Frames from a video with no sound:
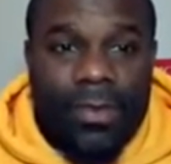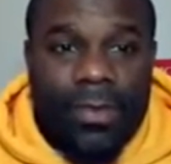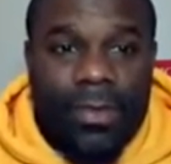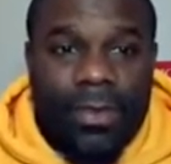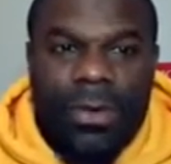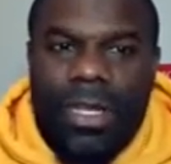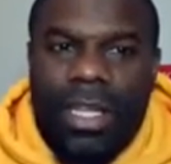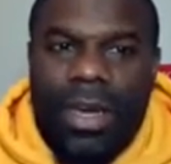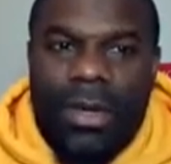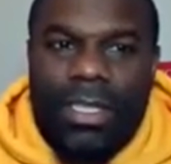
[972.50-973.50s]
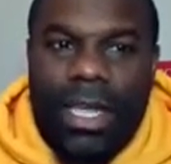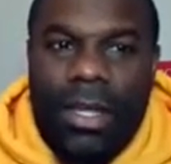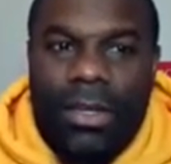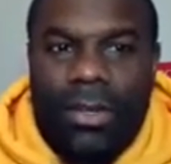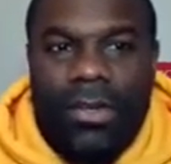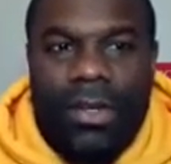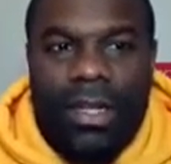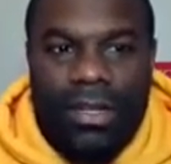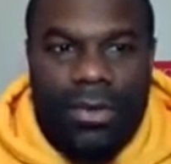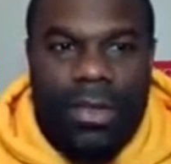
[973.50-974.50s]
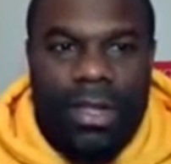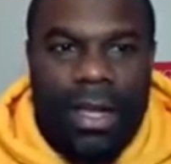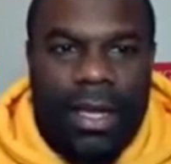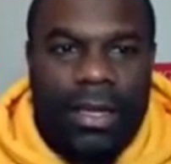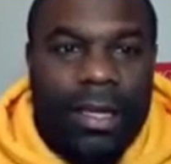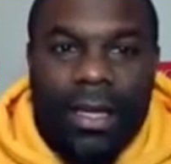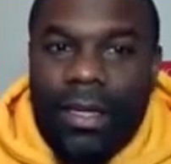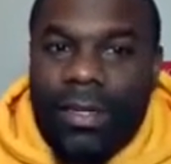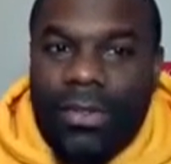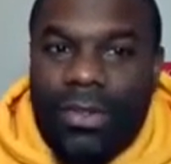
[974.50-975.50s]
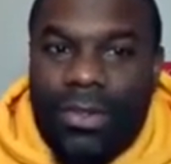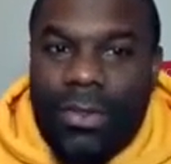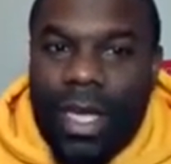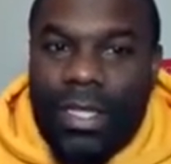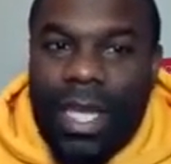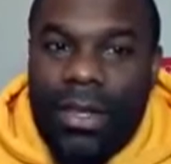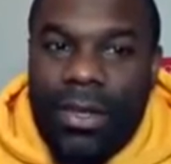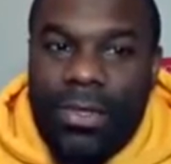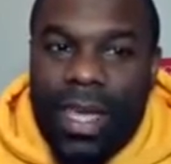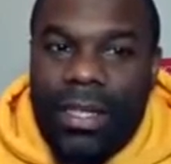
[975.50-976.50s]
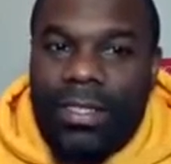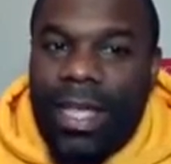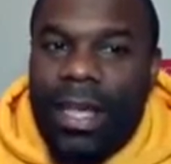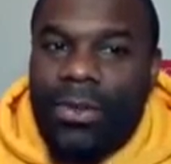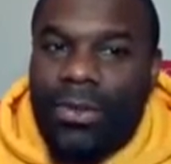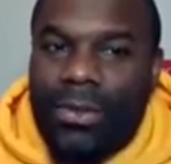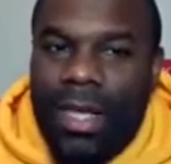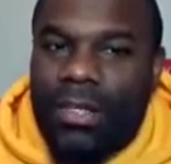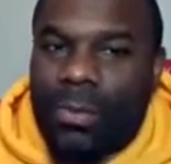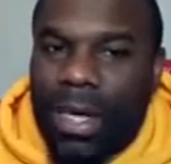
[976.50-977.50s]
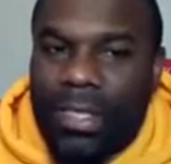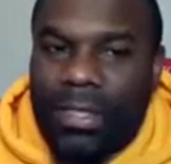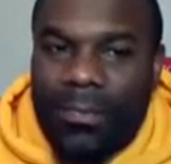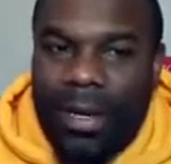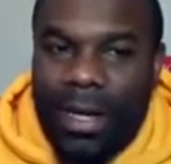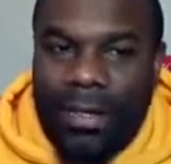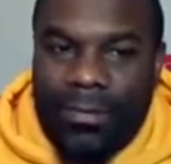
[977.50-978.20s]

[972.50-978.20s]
What do they always tell you need to do? Are they like, do they tell you things that you do that is wasting money?